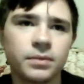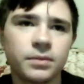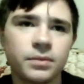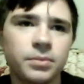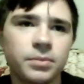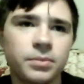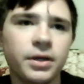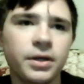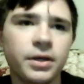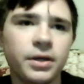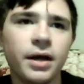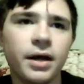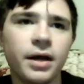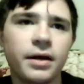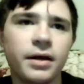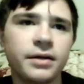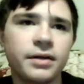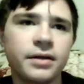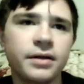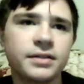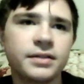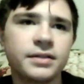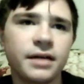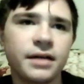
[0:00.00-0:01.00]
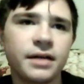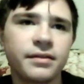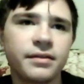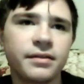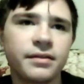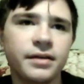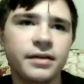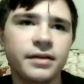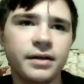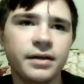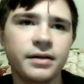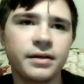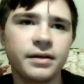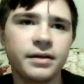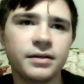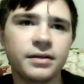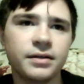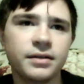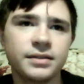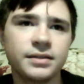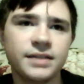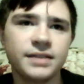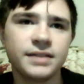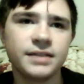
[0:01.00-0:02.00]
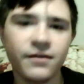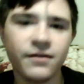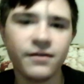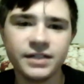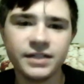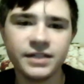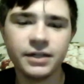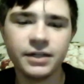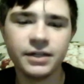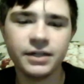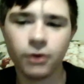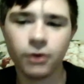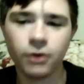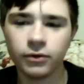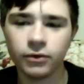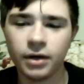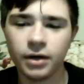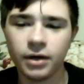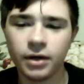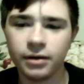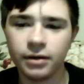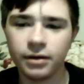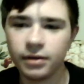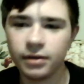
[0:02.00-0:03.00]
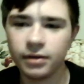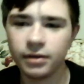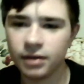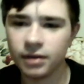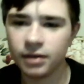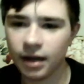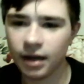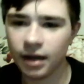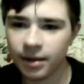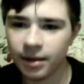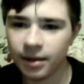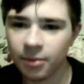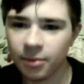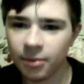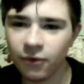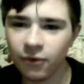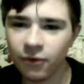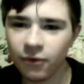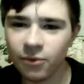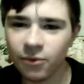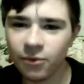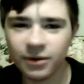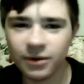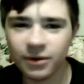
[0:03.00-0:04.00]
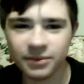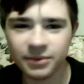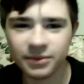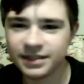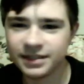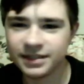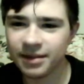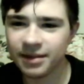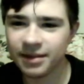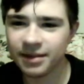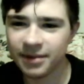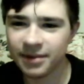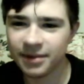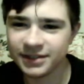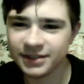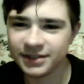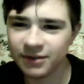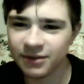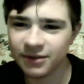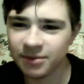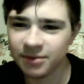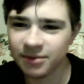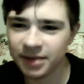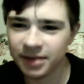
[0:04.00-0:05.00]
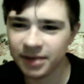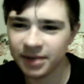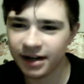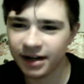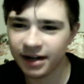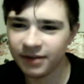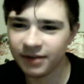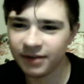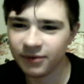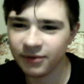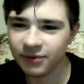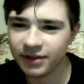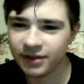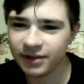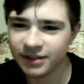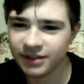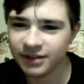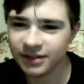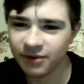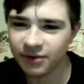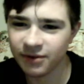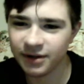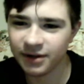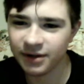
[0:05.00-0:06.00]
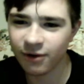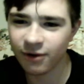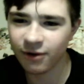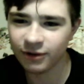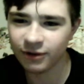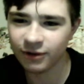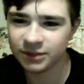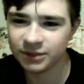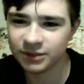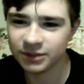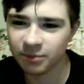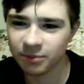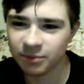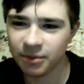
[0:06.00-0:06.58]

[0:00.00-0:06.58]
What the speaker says: but yeah, it is at the 17-yard line. Bodo Winner, what's up? How's it going? Man, I didn't realize how many colleges were